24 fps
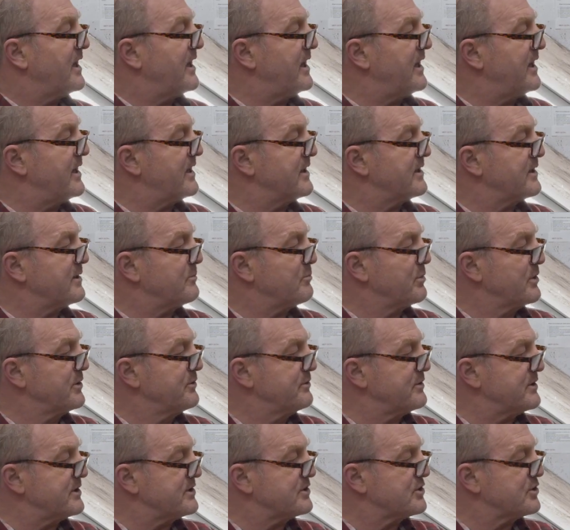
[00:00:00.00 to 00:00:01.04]
and the
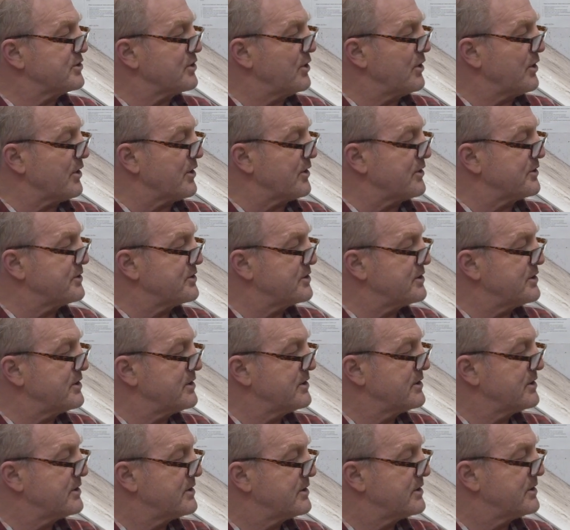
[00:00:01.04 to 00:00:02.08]
balloon is charged.
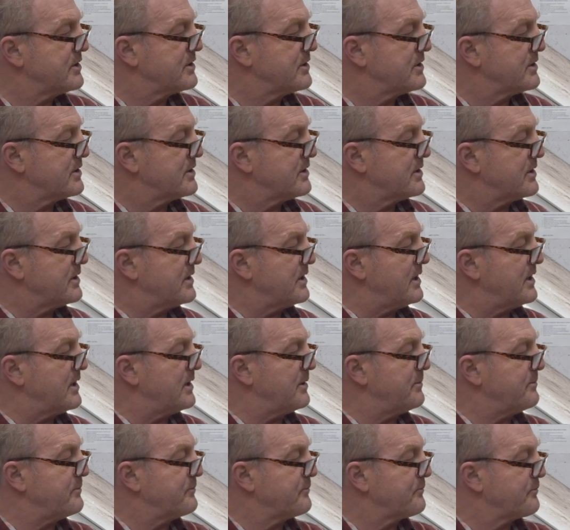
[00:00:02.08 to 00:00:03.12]

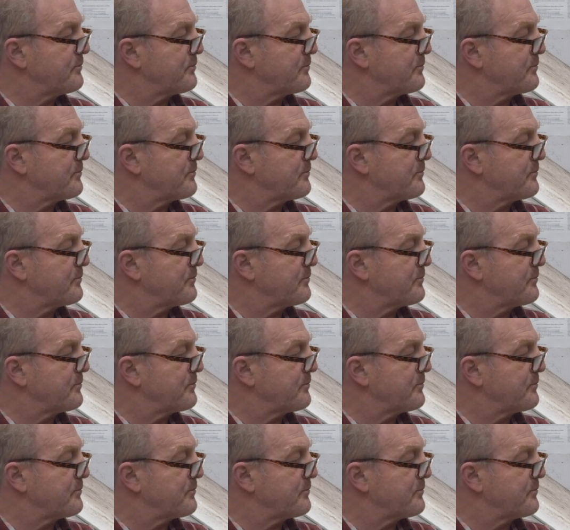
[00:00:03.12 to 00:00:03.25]
Um,